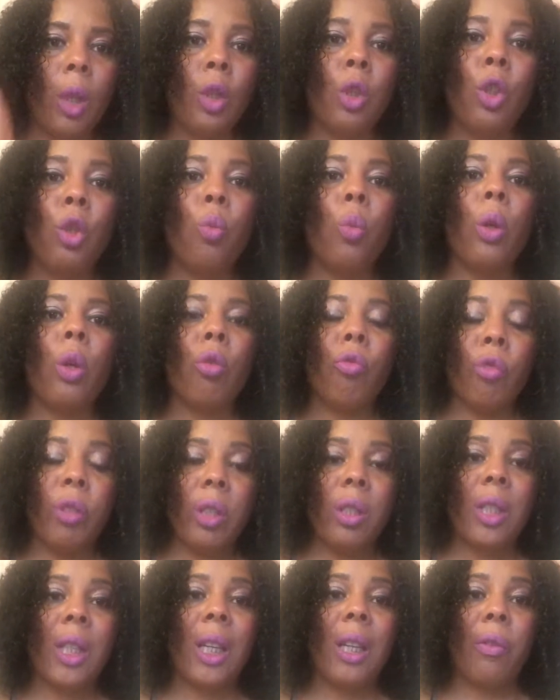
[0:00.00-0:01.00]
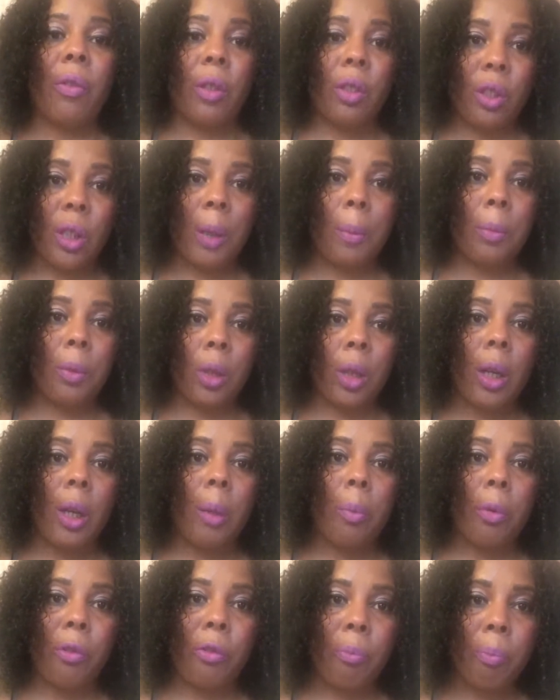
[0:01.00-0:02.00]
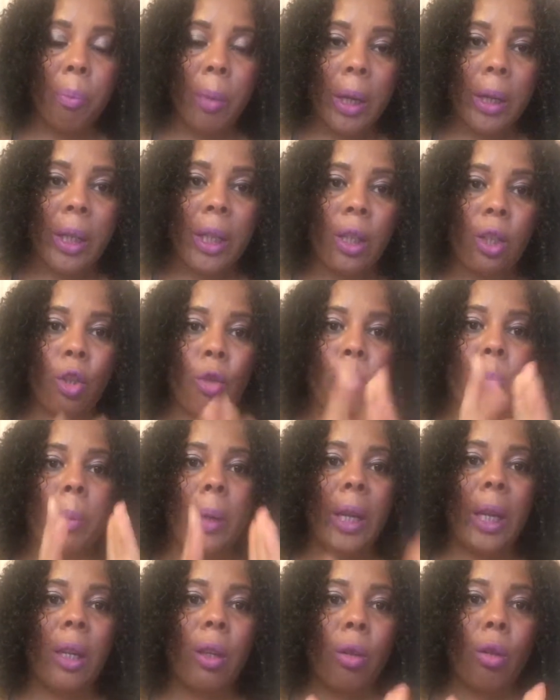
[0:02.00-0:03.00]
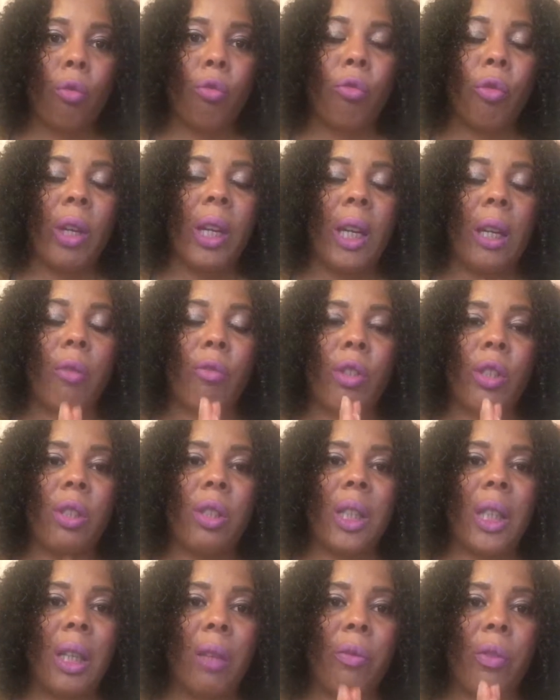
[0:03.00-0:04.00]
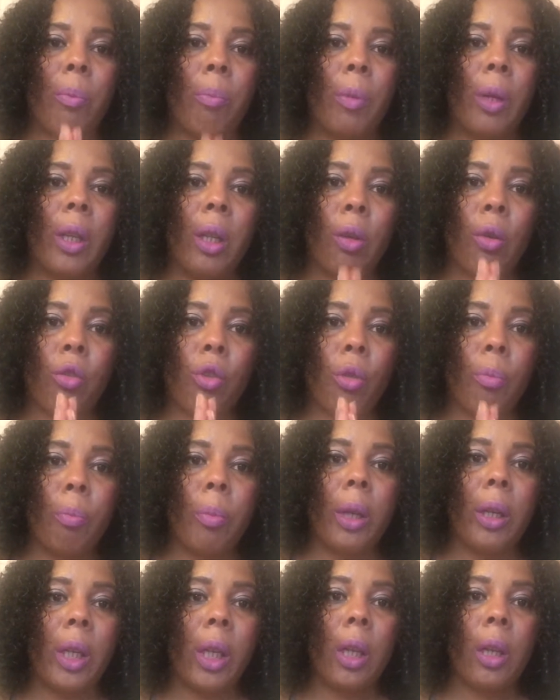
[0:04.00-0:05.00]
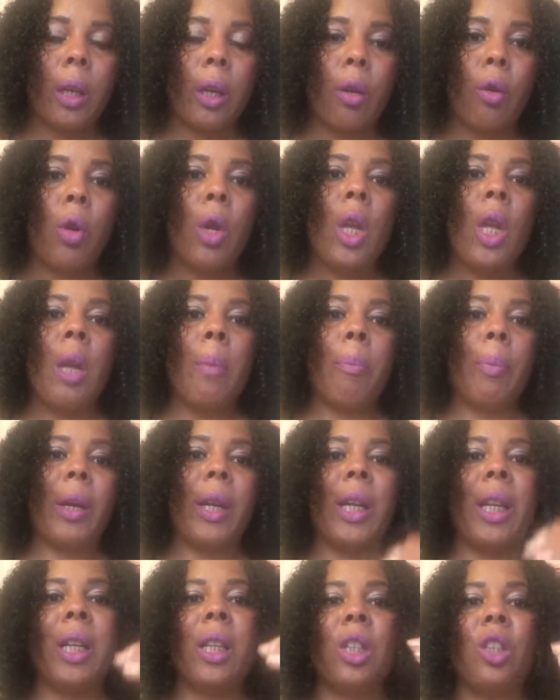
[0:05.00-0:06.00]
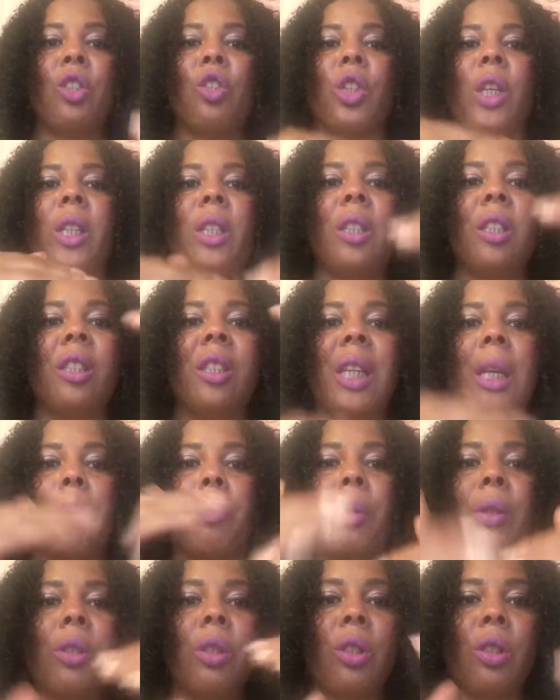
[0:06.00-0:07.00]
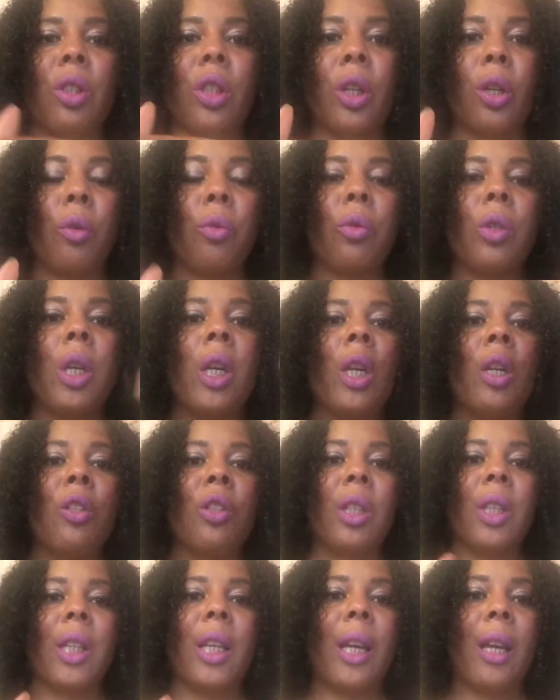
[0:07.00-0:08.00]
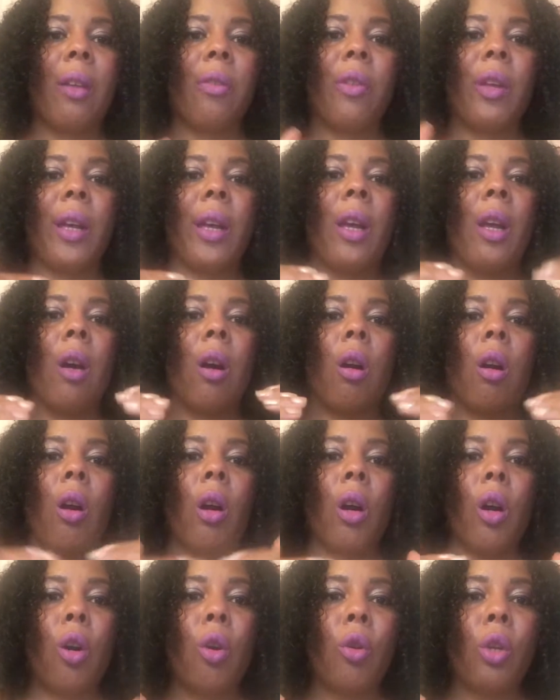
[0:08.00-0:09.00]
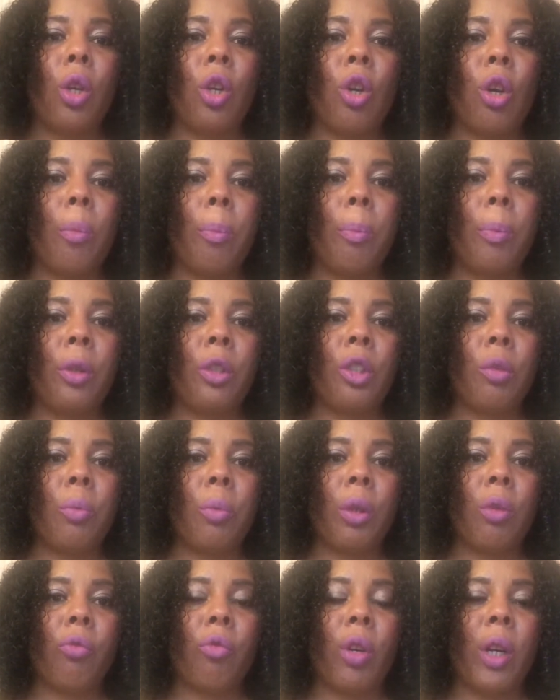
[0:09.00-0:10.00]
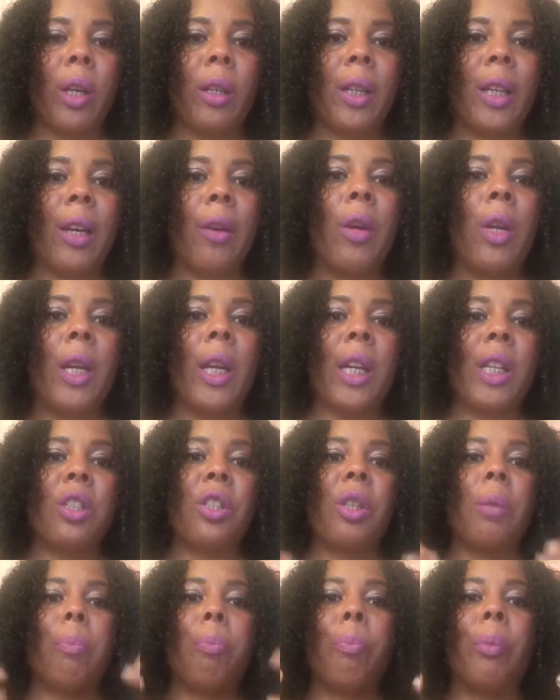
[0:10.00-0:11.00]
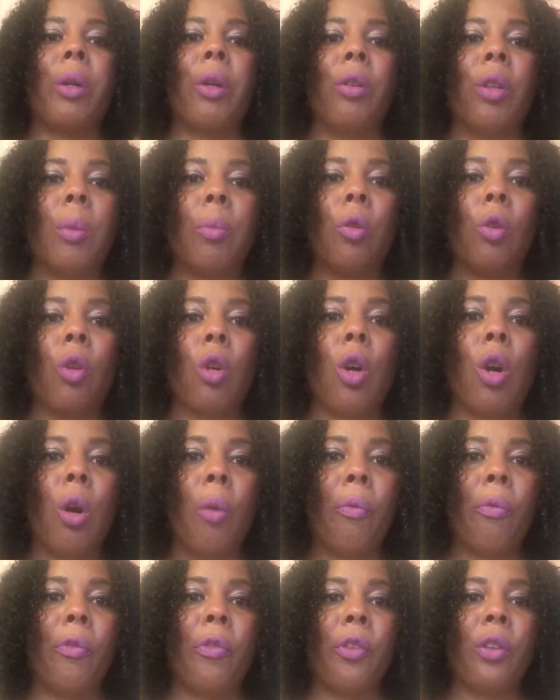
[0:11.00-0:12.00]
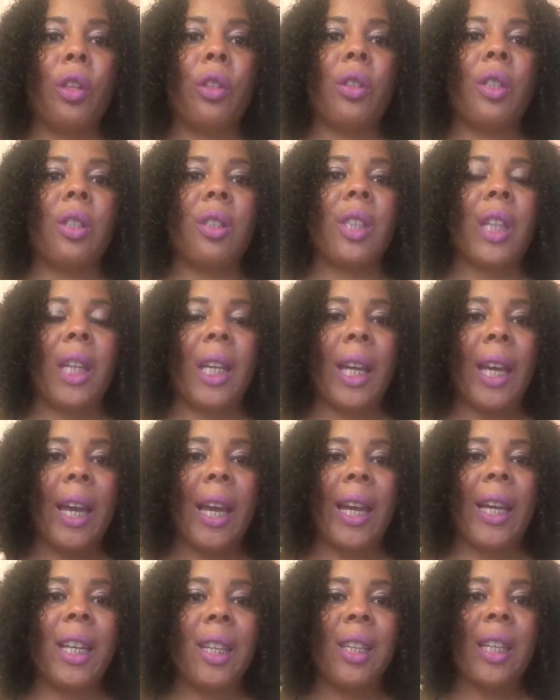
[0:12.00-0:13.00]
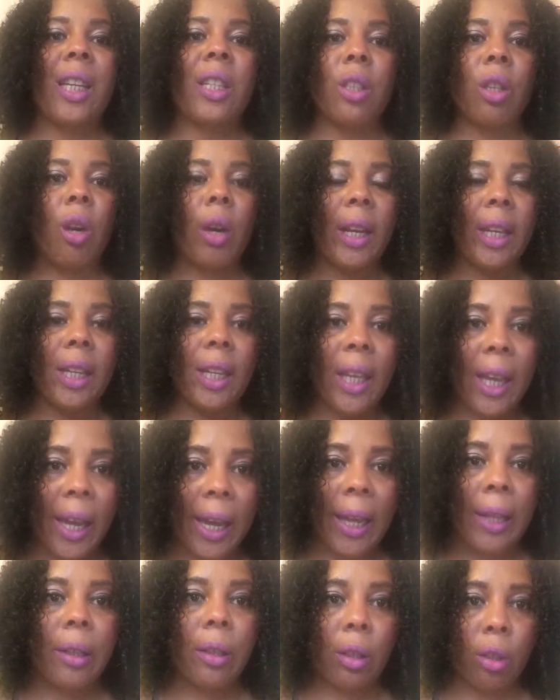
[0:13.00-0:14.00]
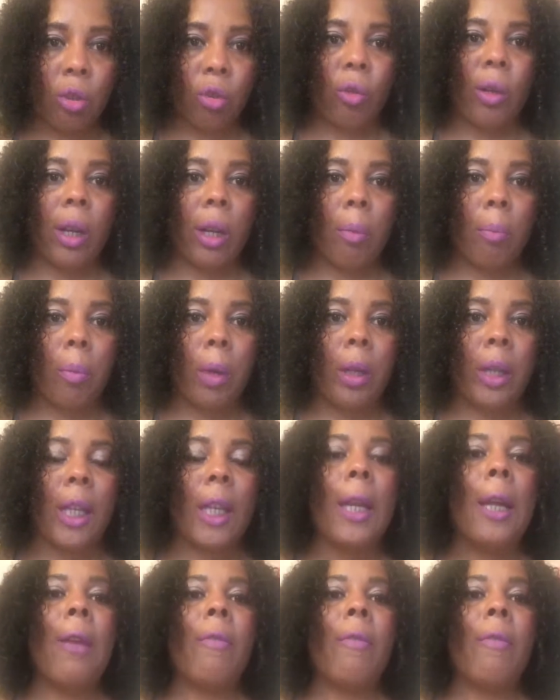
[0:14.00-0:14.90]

you will receive some type of money. You may not receive the money on your money goal, but it is just stepping stones to get there. Our whole accomplishment right now is to build up your confidence to say, hey, yes, I can attract money.